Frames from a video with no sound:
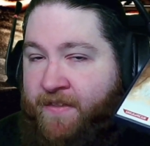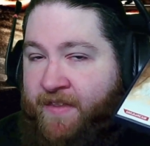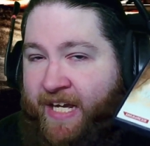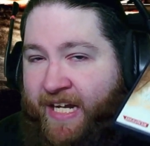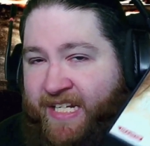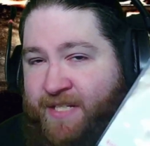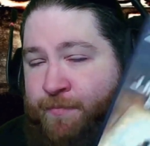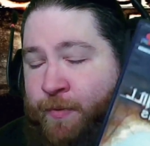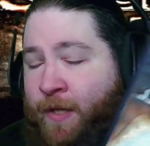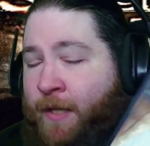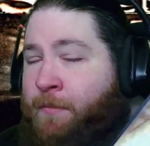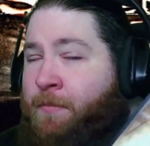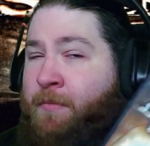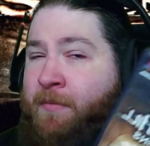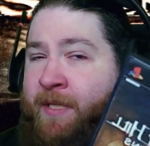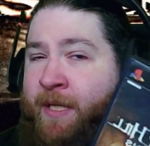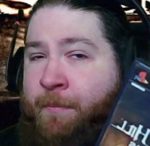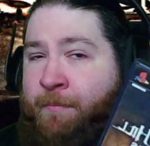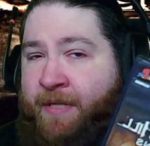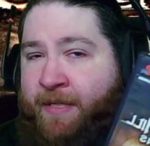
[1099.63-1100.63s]
is
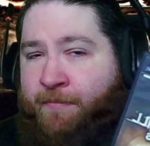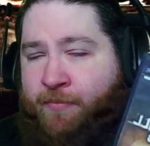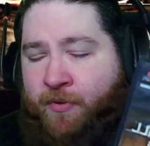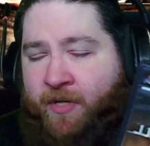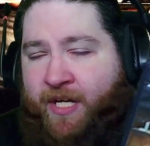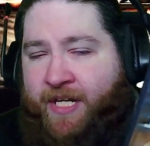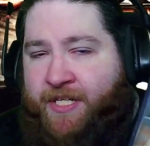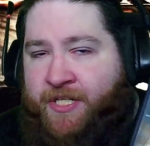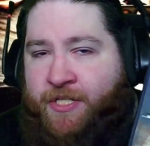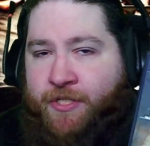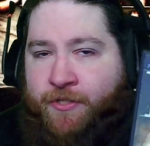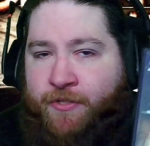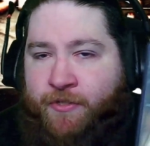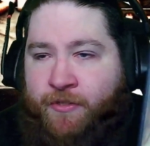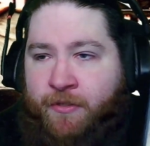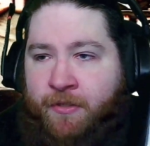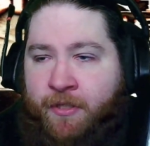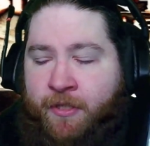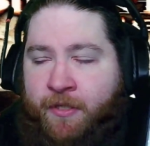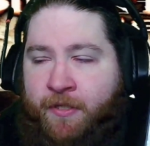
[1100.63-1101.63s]
probably a bit
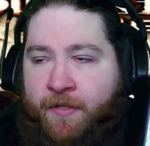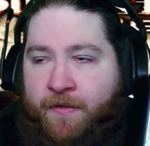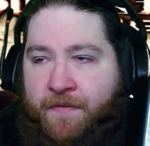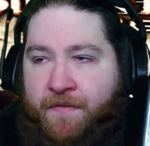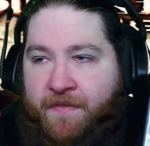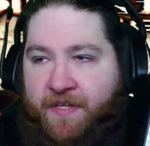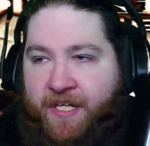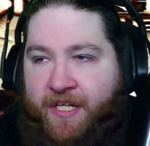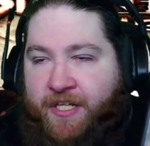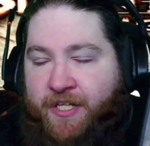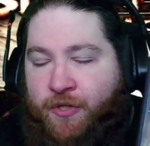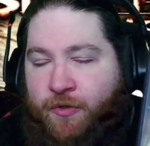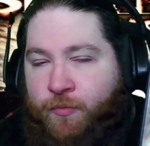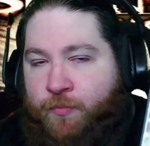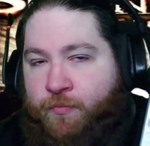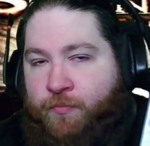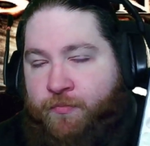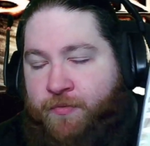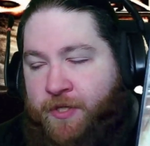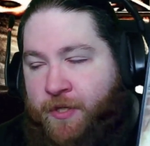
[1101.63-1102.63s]
pricier than
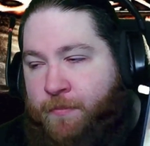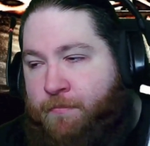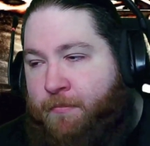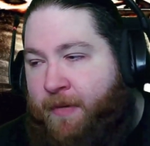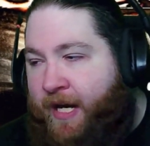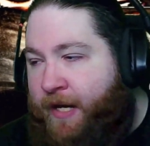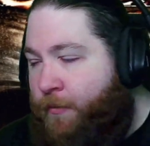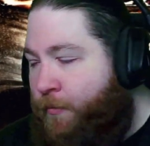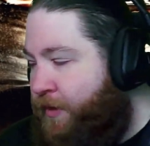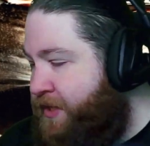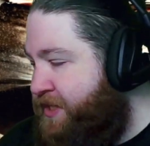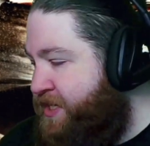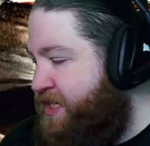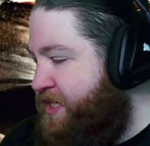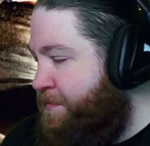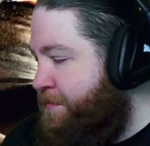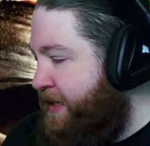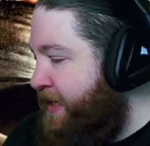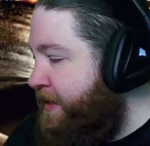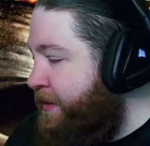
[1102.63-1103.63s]
you might want to
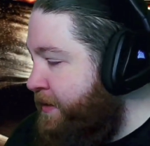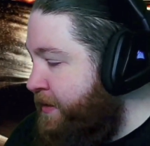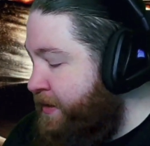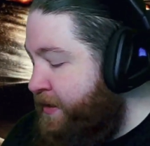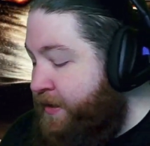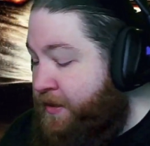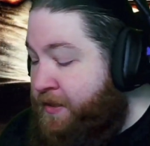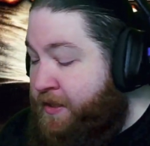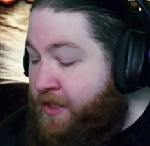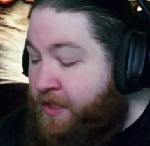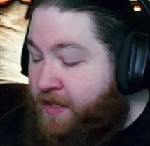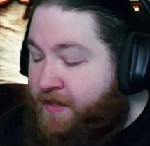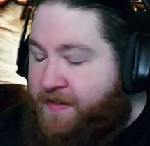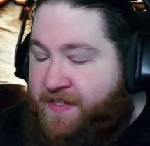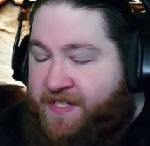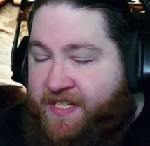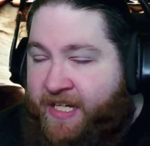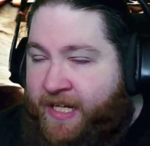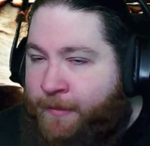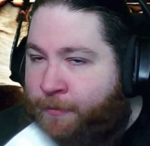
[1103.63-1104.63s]
spend.
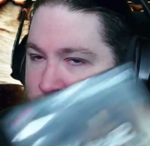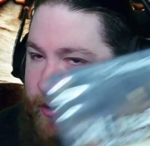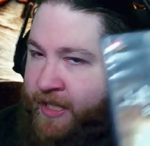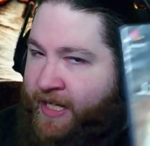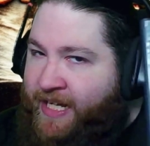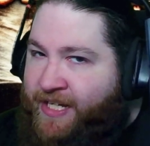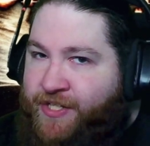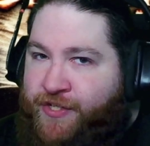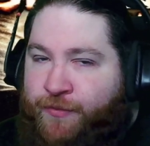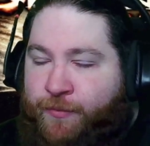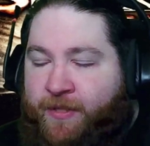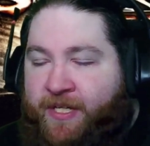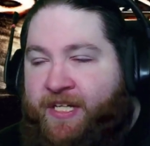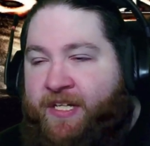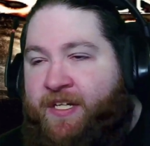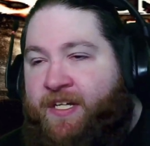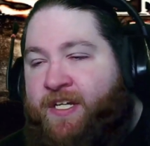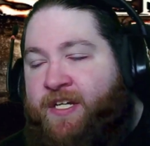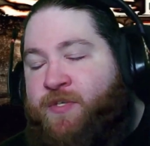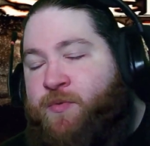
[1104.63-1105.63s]
This game only has 3
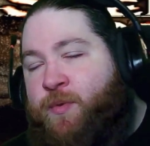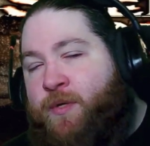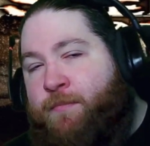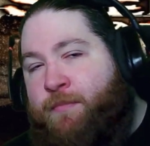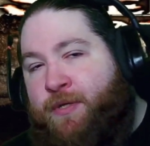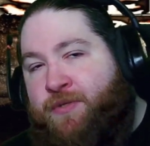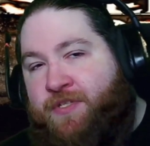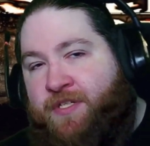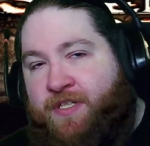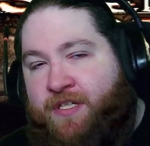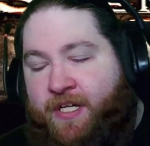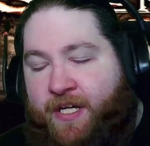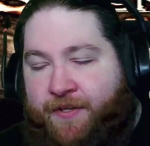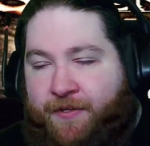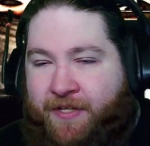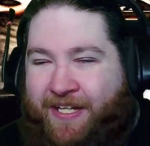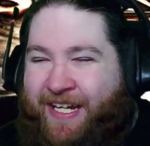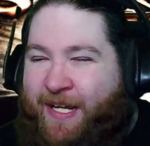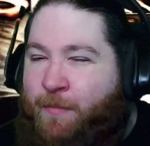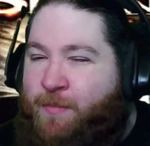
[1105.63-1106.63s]
endings, where most of the other
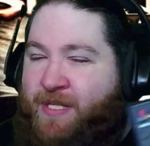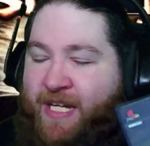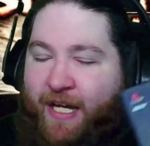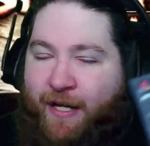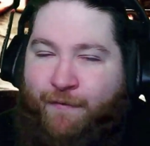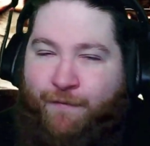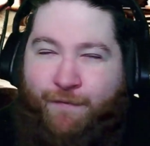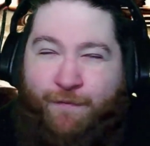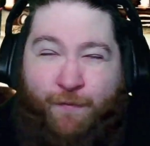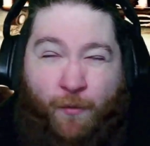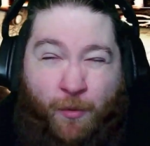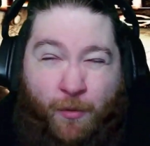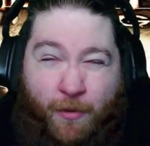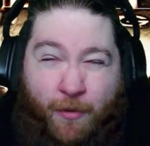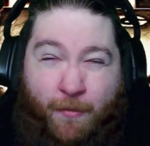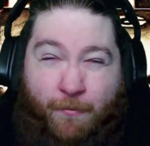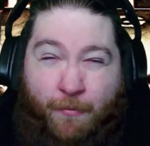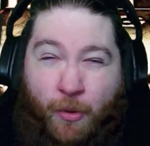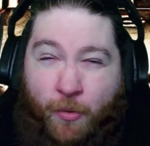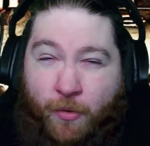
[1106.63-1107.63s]
games have 4
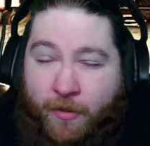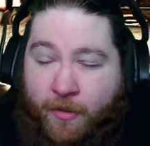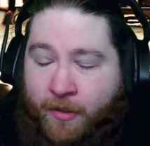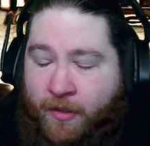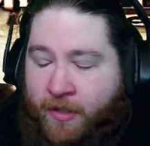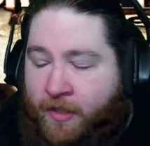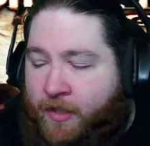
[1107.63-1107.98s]
or more,